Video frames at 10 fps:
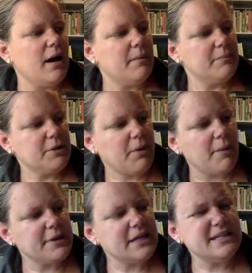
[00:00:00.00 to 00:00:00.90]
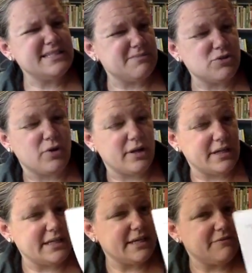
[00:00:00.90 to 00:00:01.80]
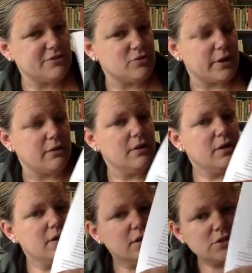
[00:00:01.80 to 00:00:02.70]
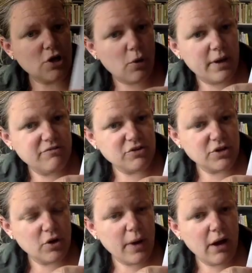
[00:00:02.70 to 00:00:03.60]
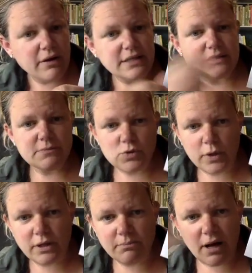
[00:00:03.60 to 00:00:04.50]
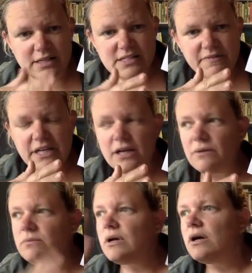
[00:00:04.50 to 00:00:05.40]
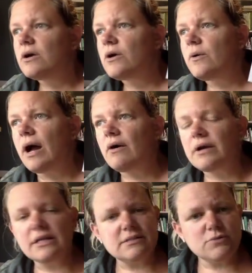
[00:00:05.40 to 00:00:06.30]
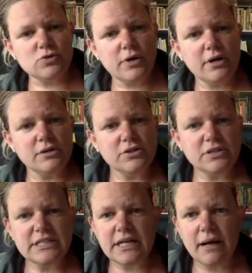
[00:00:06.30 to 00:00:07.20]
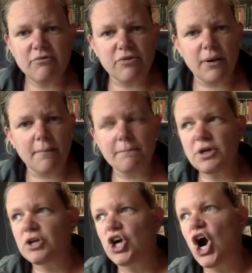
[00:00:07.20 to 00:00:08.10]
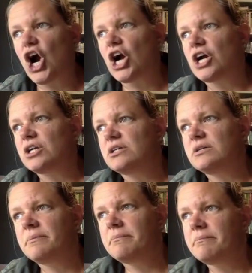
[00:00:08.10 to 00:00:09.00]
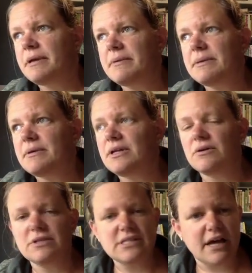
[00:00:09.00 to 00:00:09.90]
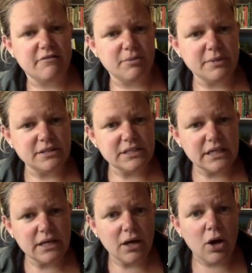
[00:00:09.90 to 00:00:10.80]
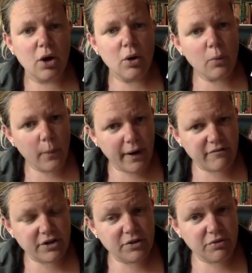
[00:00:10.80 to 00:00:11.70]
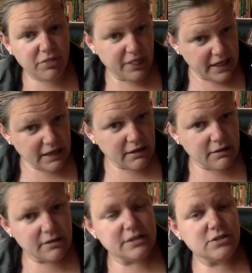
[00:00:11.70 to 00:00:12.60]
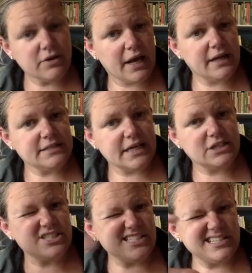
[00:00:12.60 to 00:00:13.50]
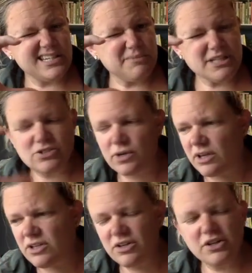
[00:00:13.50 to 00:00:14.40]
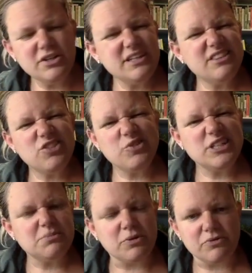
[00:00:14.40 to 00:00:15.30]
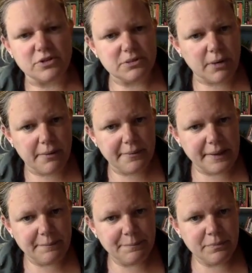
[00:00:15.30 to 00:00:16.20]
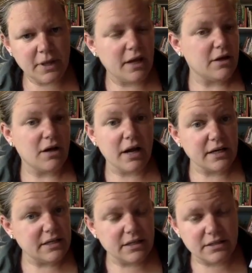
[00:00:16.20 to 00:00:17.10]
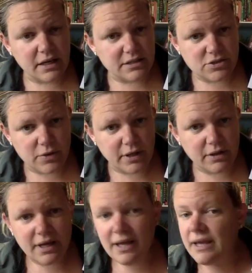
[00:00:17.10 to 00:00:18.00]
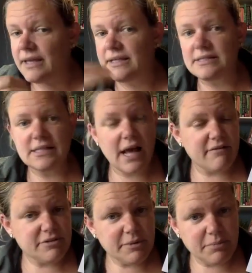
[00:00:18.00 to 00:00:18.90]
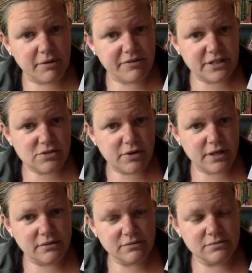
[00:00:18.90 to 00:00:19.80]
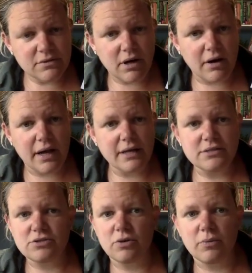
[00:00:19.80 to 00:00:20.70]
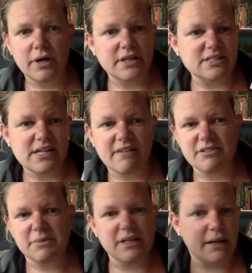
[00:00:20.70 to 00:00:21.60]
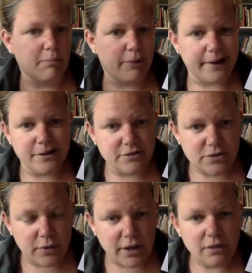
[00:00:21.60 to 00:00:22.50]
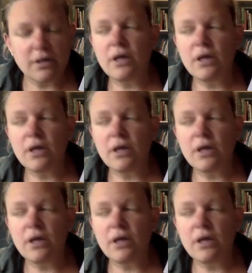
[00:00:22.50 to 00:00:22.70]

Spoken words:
You're probably going to need some soil. I didn't give you soil. So if you can go out and get some soil, pause the video, go out, get some soil. You can dig it up from your yard, maybe, the side of your building, wherever you think it's okay to take just a little bit of soil. You need 3 spoonfuls probably. Okay, you're not going to need a ton of soil. It doesn't have to be perfect soil, all right? So don't worry, it doesn't have to be like brand new soil.